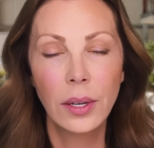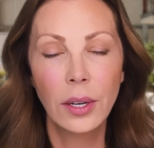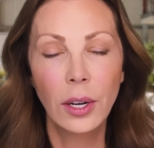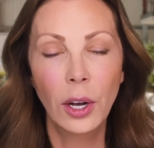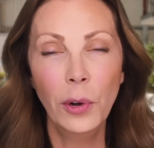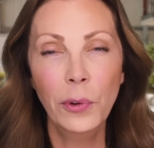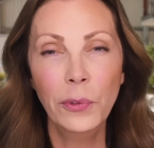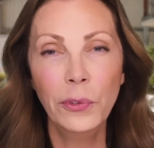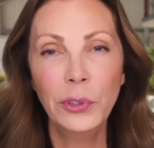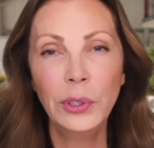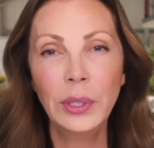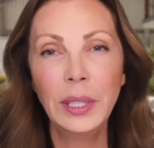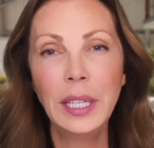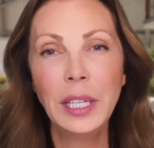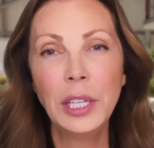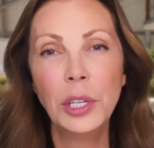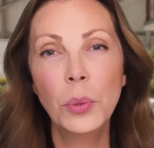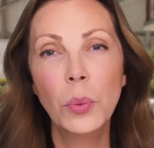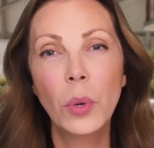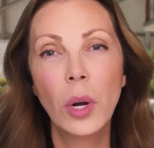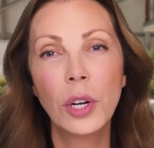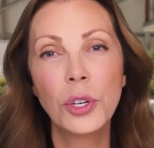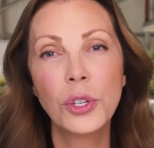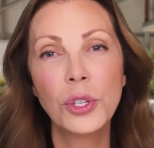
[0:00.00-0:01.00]
Hopefully
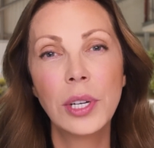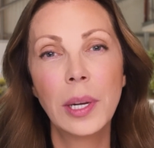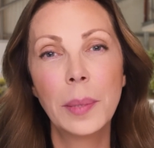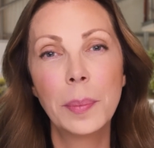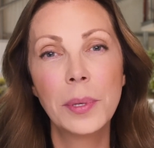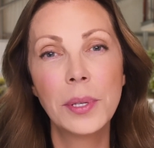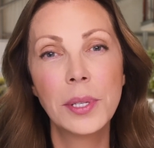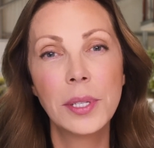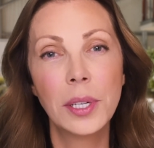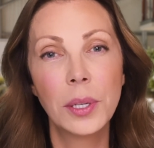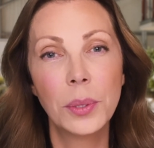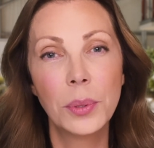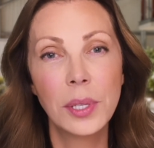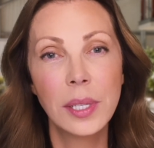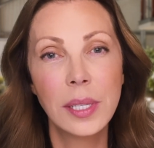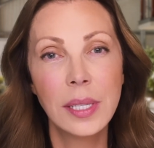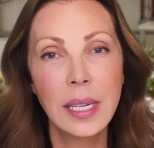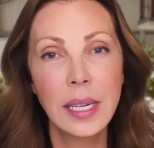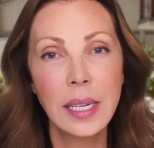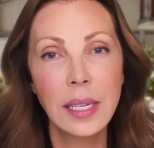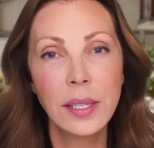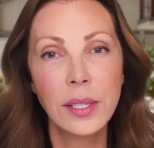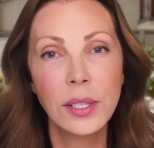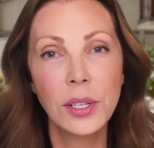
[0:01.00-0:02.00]
you watched episode
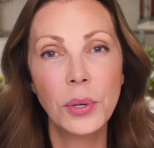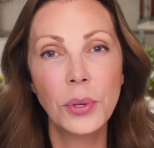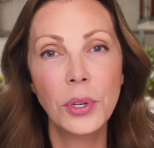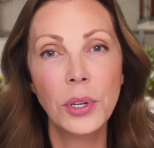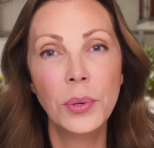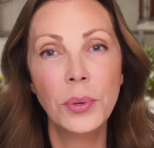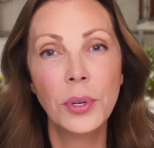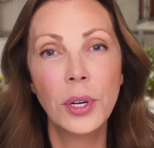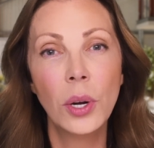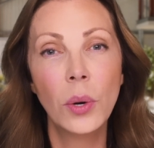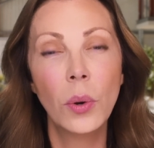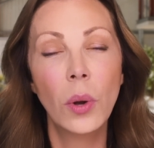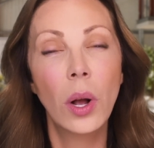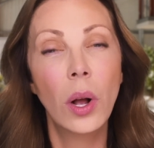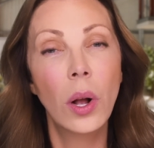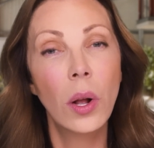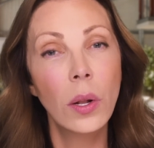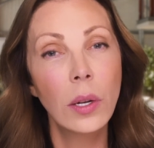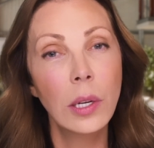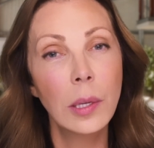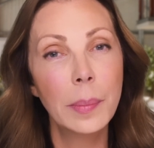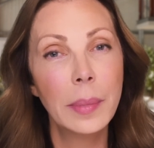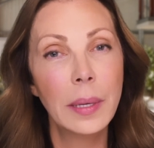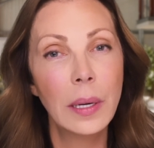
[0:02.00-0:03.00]
6 so you know
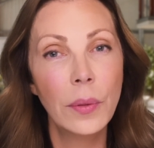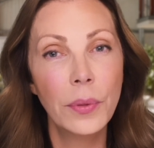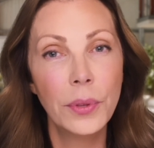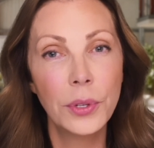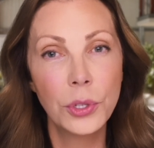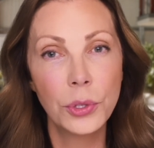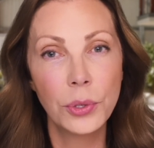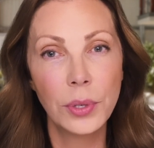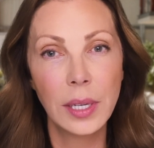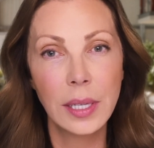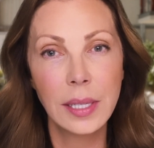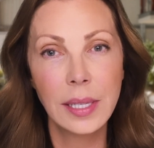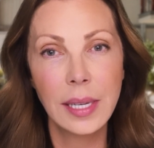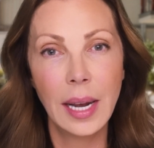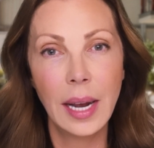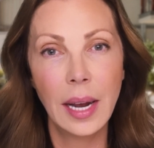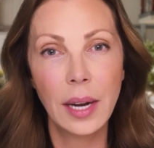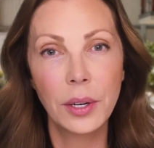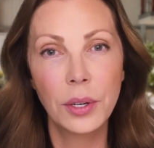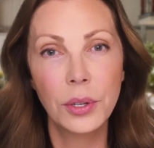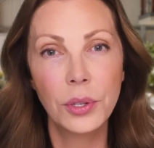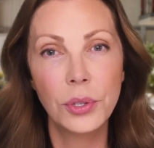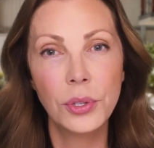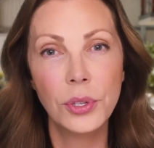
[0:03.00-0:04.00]
all about the tricks
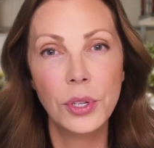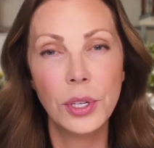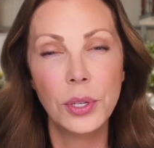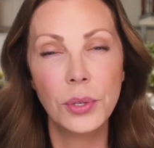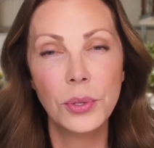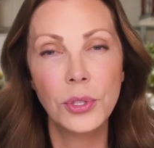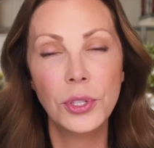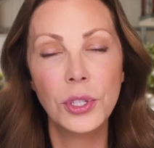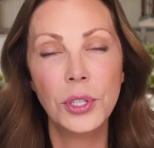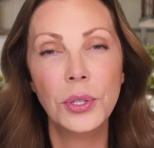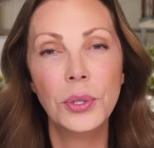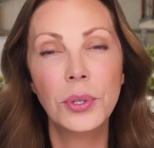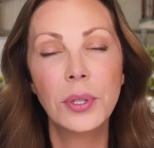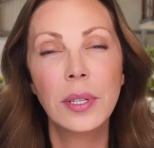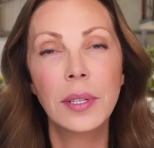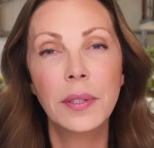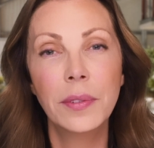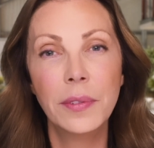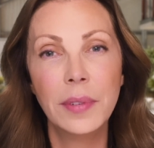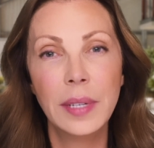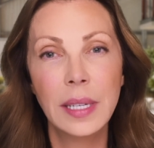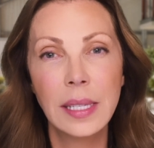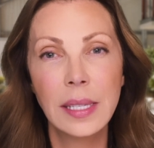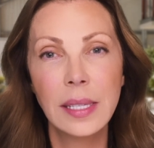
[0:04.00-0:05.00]
hackers use to
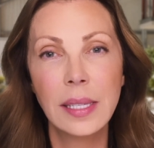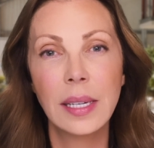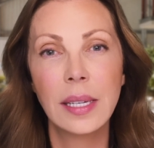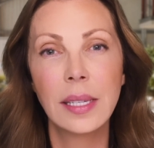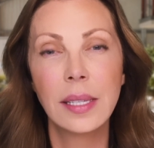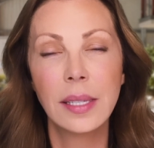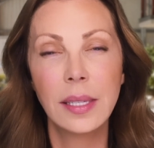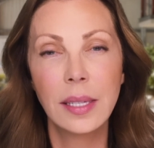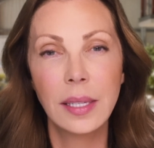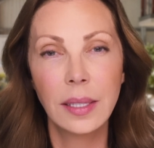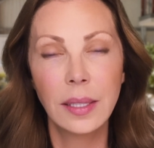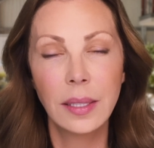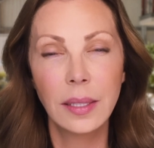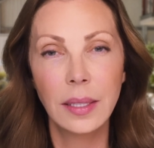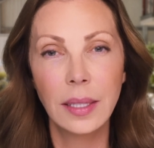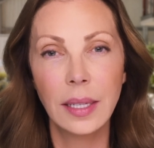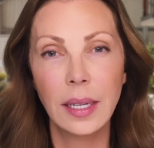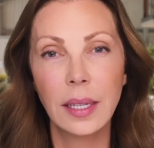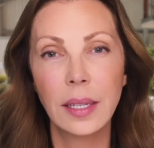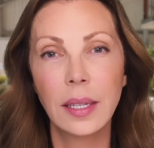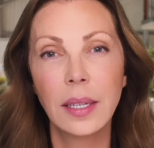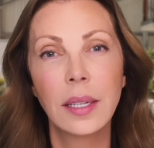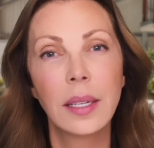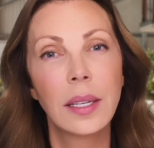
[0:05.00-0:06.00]
convince us to
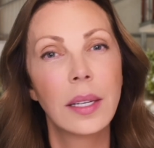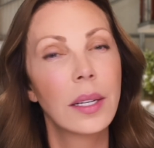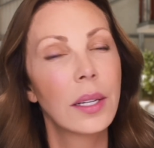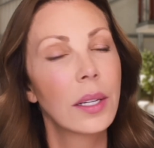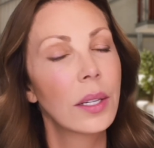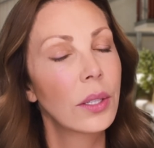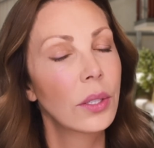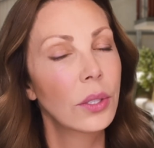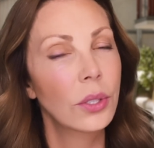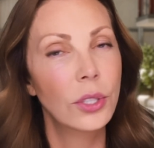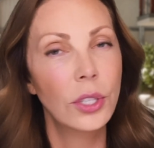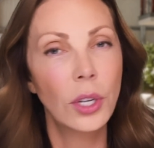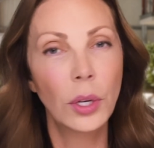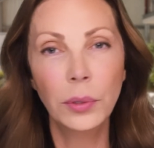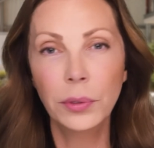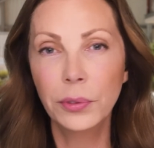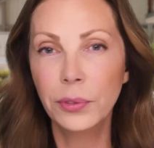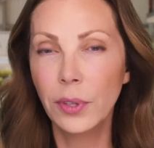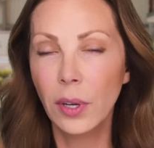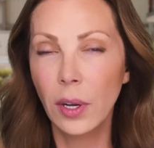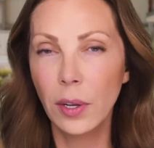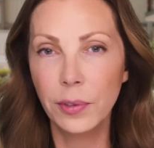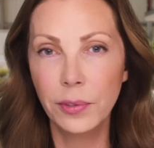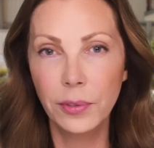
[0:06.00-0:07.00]
click. Don't
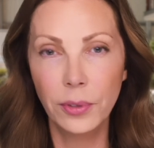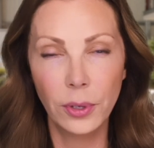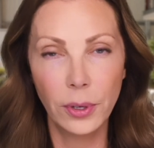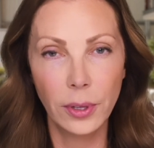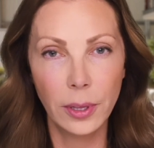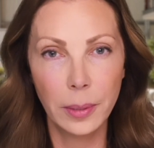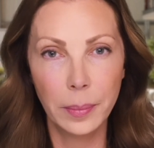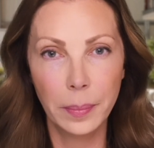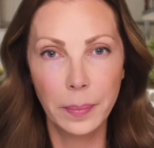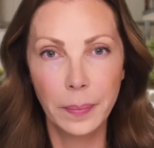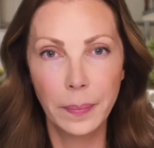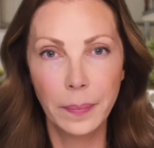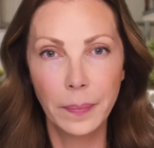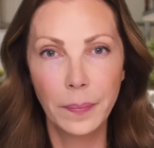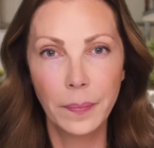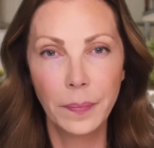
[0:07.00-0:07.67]
fall for them.